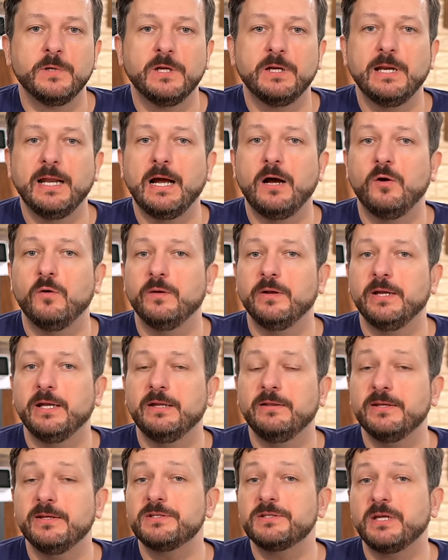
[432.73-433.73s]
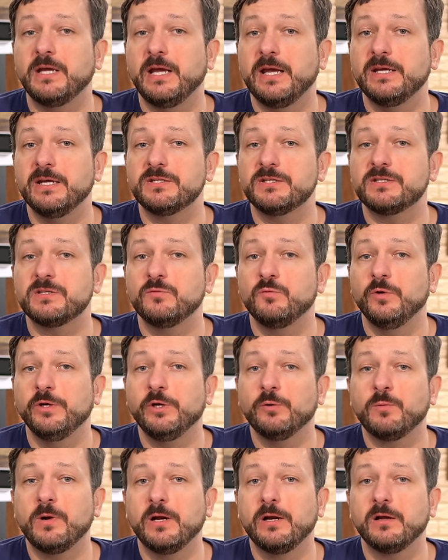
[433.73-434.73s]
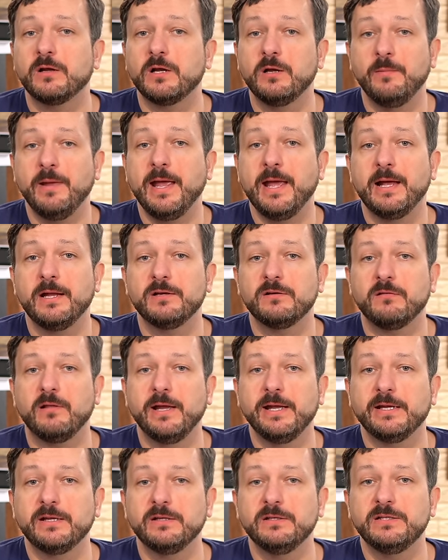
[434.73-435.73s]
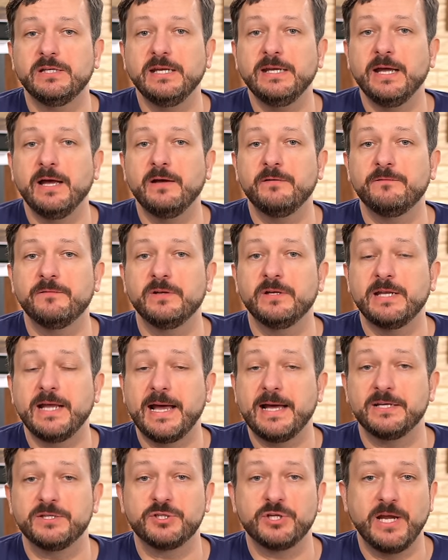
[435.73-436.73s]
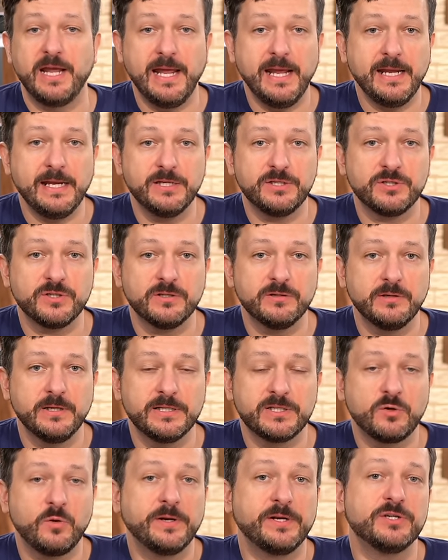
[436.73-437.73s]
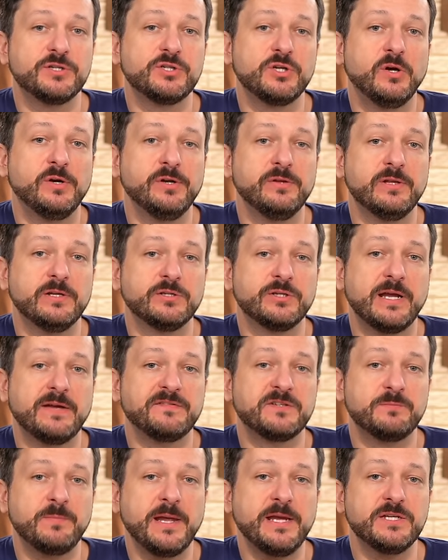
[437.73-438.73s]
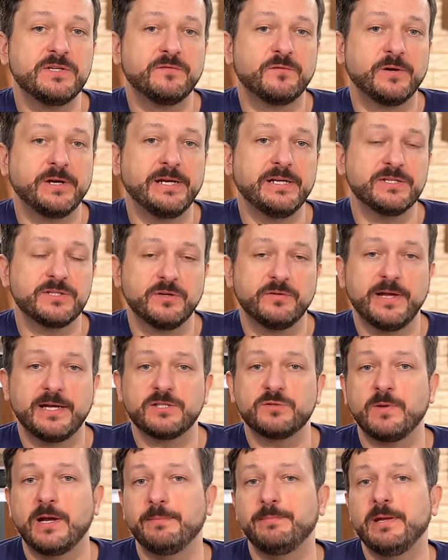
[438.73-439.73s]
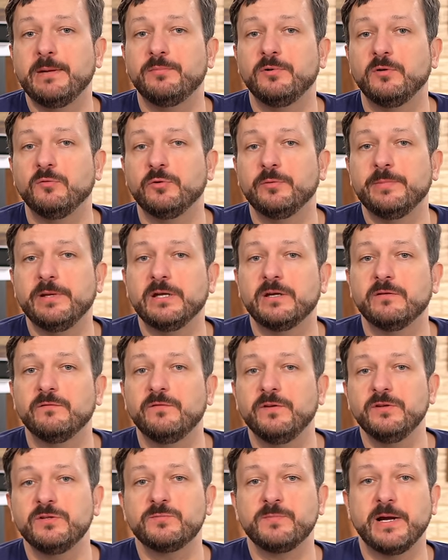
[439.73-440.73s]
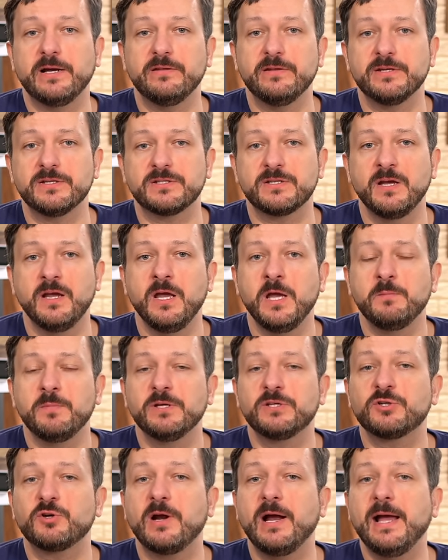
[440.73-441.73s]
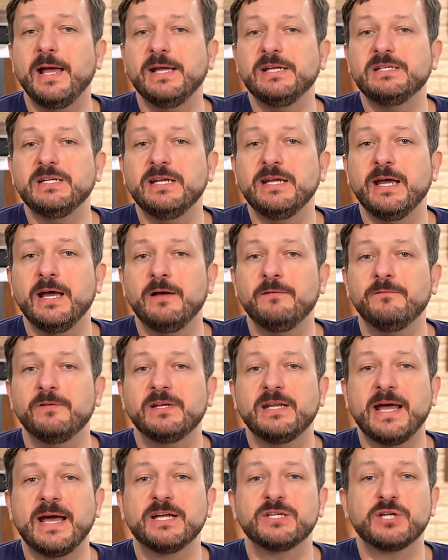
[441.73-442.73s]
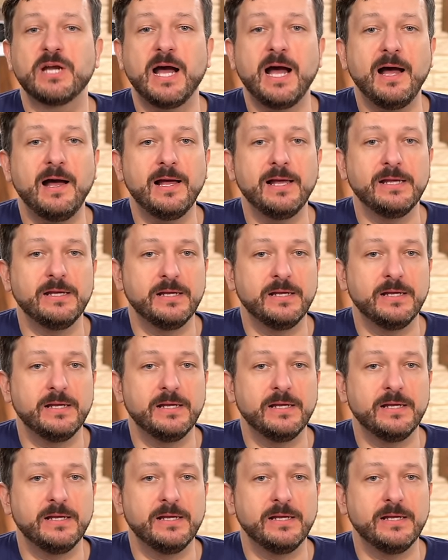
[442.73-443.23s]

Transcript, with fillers: Now, in this case, when you run a command like df-h, it's going to show you that you have space free, so that's why people will be confused by this. But try df-i